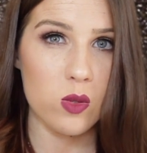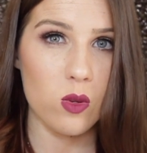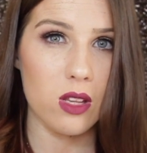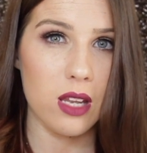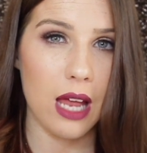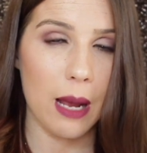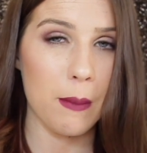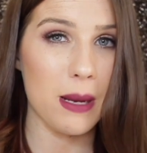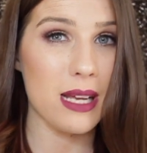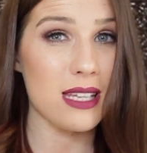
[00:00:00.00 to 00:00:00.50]
with
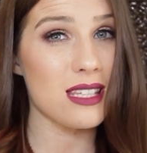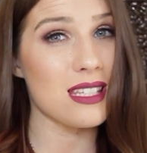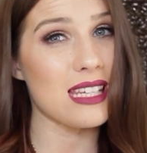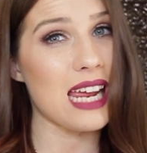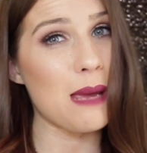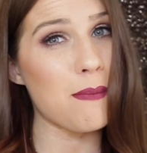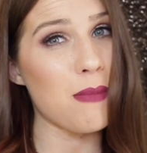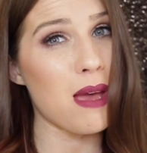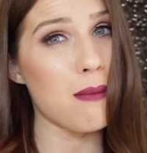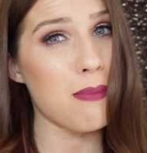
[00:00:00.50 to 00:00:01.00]
like my
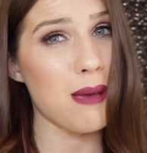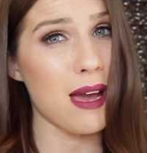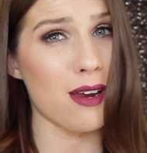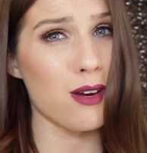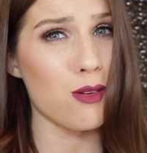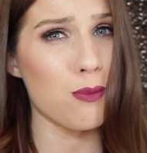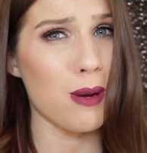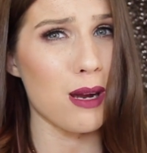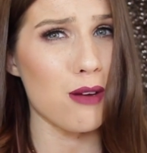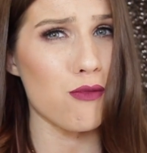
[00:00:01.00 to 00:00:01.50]
Stay Matte
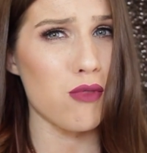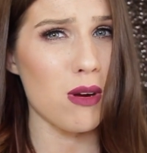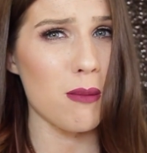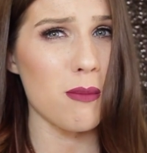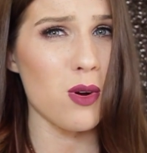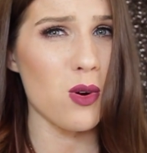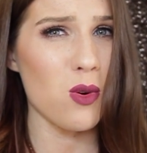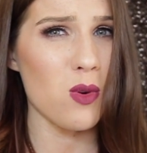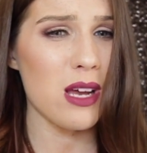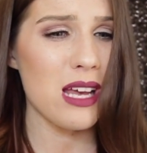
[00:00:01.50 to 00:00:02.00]
powder by
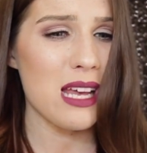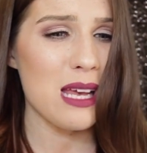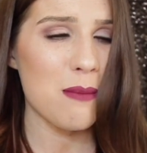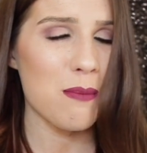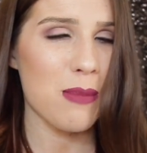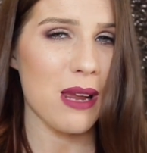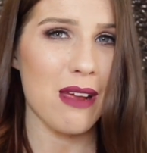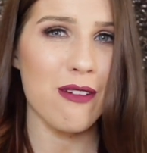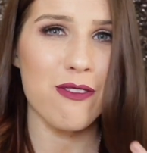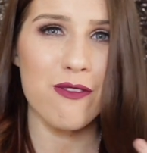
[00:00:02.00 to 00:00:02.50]
Rimmel,
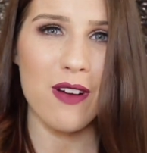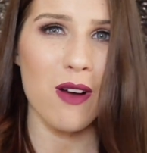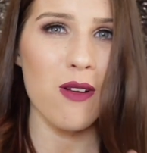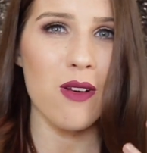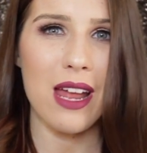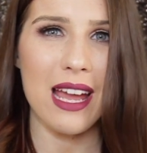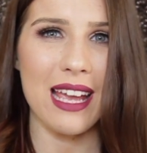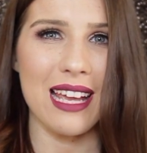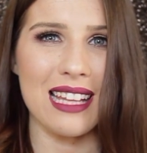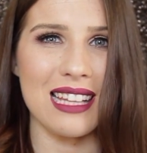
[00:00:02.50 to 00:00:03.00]
but I felt
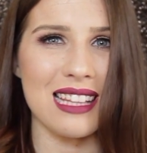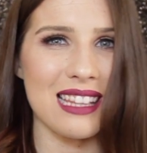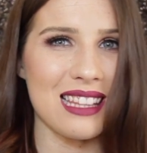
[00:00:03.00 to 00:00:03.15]
like